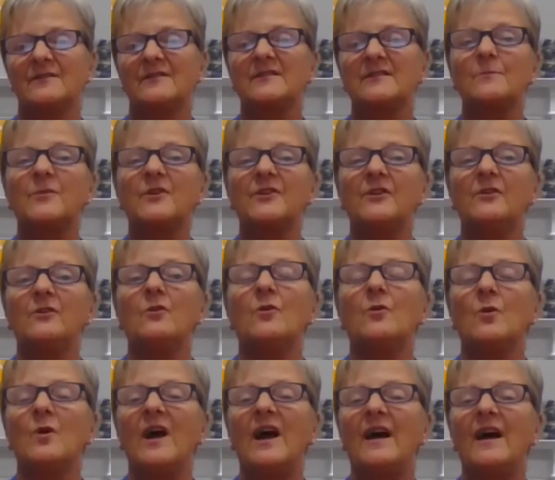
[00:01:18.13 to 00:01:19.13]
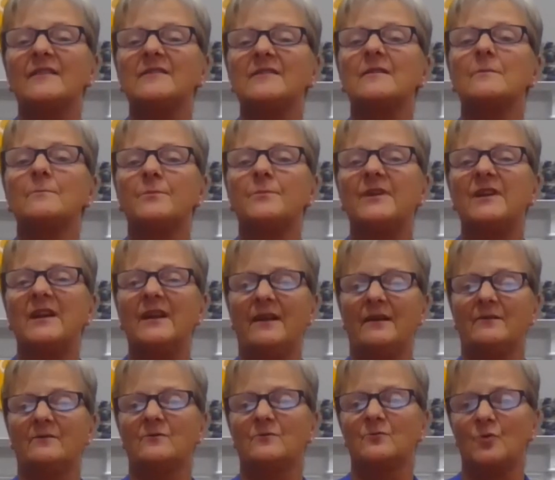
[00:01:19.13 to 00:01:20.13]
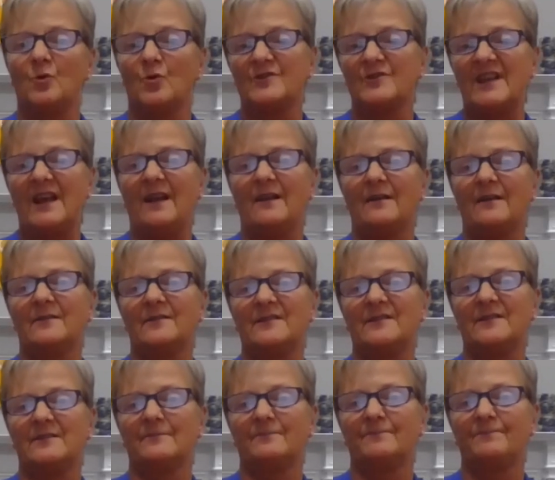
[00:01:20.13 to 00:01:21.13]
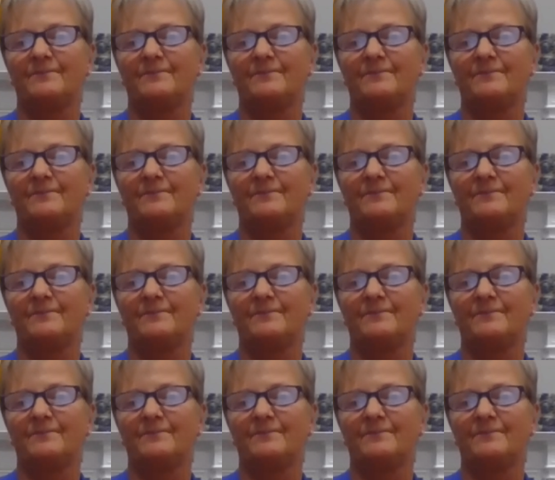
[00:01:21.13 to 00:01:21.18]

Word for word: somebody who had complete raw talent.